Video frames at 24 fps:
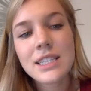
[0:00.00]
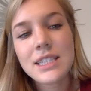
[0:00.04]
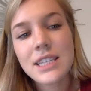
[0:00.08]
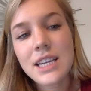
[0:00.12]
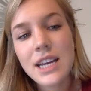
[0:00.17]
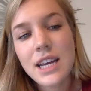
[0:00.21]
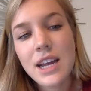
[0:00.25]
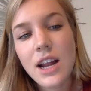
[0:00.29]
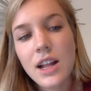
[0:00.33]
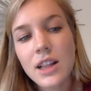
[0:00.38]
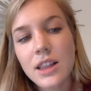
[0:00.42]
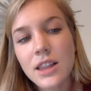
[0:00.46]

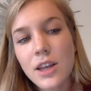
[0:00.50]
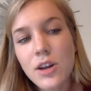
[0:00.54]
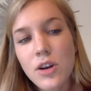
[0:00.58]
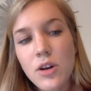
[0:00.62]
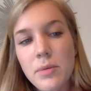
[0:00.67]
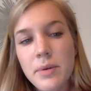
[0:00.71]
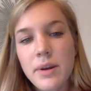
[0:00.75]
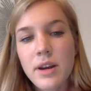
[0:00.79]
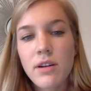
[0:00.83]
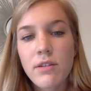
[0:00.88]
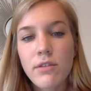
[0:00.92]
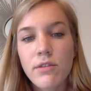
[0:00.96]
did a little
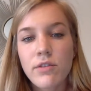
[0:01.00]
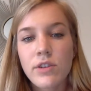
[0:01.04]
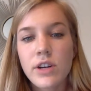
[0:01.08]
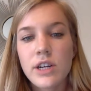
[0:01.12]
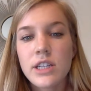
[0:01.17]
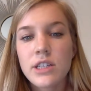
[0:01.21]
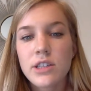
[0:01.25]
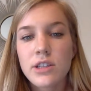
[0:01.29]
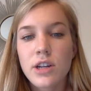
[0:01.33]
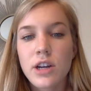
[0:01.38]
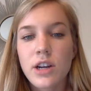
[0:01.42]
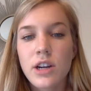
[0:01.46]
bit of
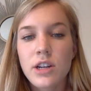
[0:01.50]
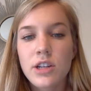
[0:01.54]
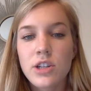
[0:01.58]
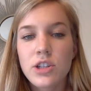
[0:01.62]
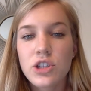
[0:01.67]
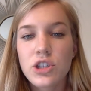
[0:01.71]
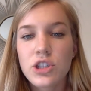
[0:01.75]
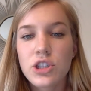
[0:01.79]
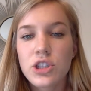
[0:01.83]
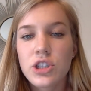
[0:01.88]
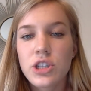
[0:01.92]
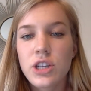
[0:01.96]

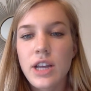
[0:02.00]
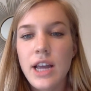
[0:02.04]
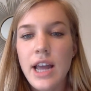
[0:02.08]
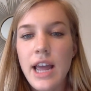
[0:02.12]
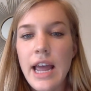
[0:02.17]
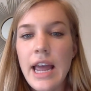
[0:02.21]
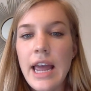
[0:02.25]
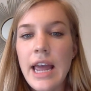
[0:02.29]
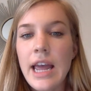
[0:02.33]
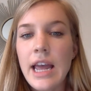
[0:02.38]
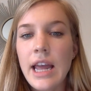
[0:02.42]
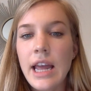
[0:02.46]
research
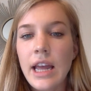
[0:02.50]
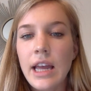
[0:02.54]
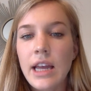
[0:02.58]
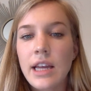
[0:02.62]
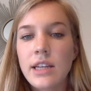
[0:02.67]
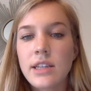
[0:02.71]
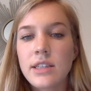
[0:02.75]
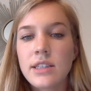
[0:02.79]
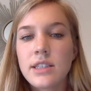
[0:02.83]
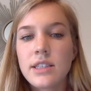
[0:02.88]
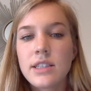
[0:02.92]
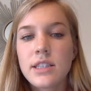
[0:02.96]

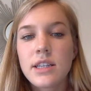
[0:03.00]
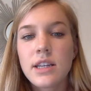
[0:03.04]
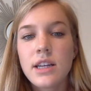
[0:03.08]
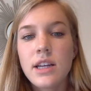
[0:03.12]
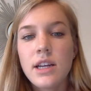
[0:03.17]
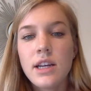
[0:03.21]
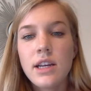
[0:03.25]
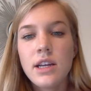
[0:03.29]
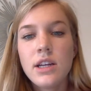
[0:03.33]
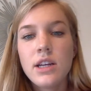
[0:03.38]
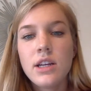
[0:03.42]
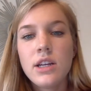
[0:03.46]
and
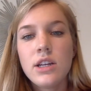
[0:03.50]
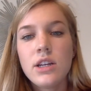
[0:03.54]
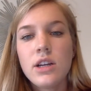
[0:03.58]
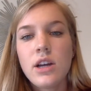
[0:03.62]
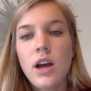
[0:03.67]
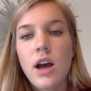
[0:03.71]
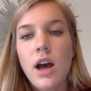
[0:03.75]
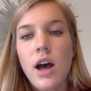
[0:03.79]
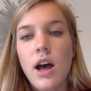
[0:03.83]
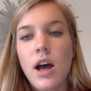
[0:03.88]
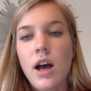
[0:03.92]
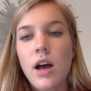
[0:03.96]

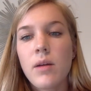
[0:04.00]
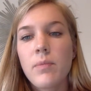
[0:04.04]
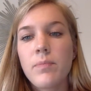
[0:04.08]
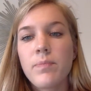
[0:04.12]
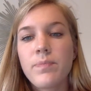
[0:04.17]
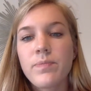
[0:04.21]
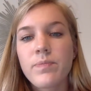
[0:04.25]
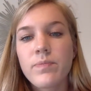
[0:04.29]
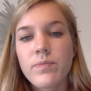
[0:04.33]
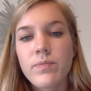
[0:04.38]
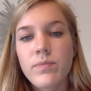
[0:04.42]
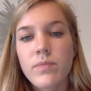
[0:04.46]
um,
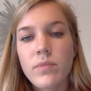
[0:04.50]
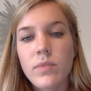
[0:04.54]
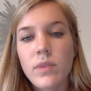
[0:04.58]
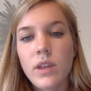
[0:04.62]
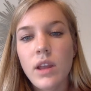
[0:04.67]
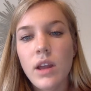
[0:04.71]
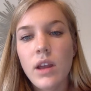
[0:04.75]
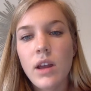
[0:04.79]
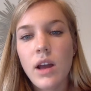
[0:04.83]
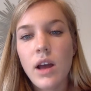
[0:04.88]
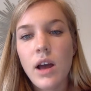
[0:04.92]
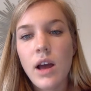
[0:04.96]

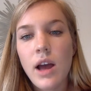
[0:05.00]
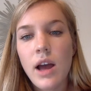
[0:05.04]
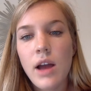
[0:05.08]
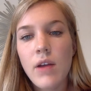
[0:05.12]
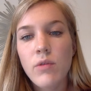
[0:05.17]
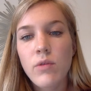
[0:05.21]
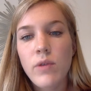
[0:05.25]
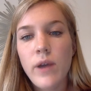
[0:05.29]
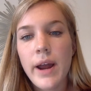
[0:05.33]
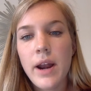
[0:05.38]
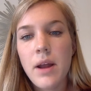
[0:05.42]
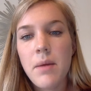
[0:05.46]
I
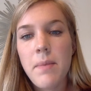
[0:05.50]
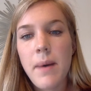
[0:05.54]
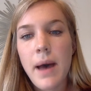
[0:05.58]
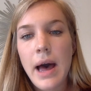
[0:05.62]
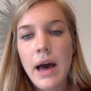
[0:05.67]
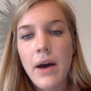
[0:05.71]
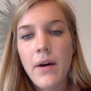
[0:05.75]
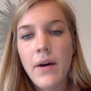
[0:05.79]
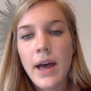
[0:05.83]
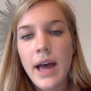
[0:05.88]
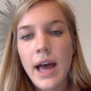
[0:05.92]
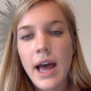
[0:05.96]
read
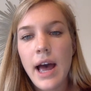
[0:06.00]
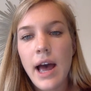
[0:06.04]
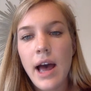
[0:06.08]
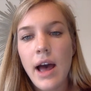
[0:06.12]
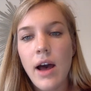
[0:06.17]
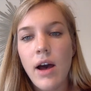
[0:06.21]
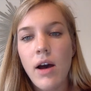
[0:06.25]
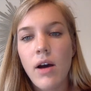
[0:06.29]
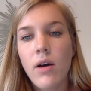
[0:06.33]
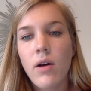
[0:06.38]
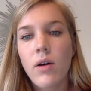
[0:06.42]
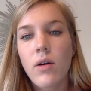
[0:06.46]
about
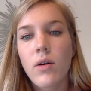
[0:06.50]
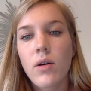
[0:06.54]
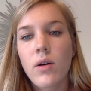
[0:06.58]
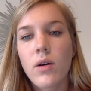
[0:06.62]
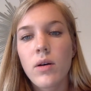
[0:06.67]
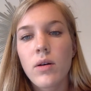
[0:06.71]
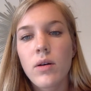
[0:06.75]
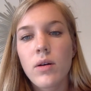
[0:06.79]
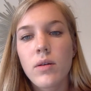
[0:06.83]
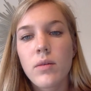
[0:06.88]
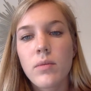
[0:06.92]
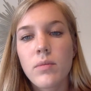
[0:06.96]
how
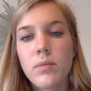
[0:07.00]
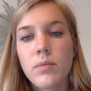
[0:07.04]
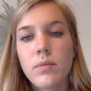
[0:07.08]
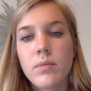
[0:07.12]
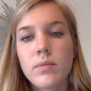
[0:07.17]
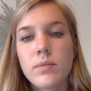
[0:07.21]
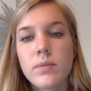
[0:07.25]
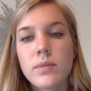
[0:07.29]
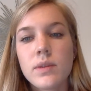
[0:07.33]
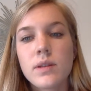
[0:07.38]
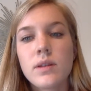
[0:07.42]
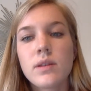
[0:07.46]

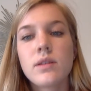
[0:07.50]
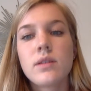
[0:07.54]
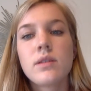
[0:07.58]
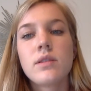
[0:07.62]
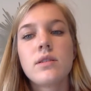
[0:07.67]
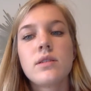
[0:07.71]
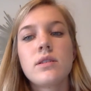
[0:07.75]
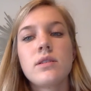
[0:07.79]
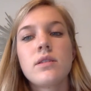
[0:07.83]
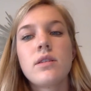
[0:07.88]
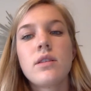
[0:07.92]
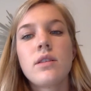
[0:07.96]

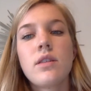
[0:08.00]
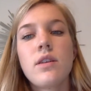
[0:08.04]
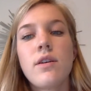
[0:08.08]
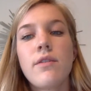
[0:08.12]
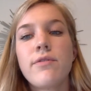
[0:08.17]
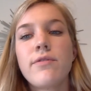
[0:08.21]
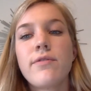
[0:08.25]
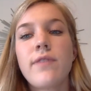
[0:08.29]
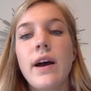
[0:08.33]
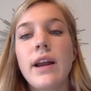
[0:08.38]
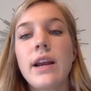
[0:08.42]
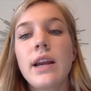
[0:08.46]
the
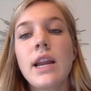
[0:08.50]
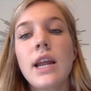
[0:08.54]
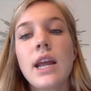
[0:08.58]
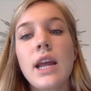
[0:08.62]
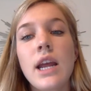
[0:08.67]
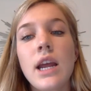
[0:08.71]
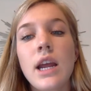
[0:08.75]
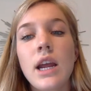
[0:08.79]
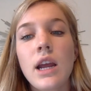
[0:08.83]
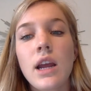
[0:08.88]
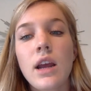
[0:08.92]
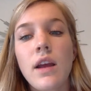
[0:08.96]

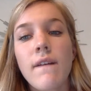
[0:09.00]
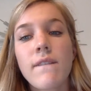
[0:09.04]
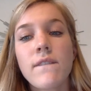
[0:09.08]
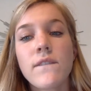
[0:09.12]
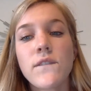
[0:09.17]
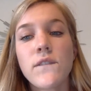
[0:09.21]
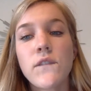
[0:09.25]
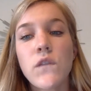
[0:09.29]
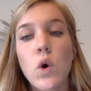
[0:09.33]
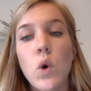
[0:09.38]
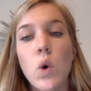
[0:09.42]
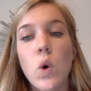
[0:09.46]
funding
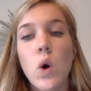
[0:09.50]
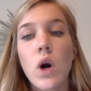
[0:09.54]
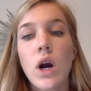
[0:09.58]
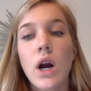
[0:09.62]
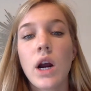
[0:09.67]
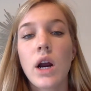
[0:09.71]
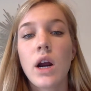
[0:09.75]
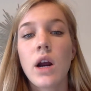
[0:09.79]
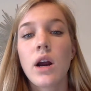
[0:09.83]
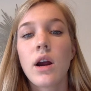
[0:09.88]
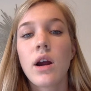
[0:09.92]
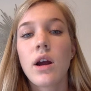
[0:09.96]

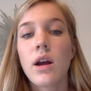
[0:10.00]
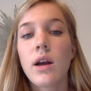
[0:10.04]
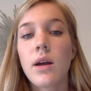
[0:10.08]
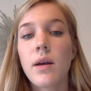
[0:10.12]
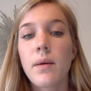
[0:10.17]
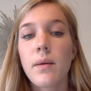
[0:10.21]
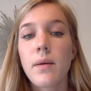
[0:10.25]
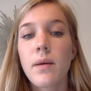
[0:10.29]
for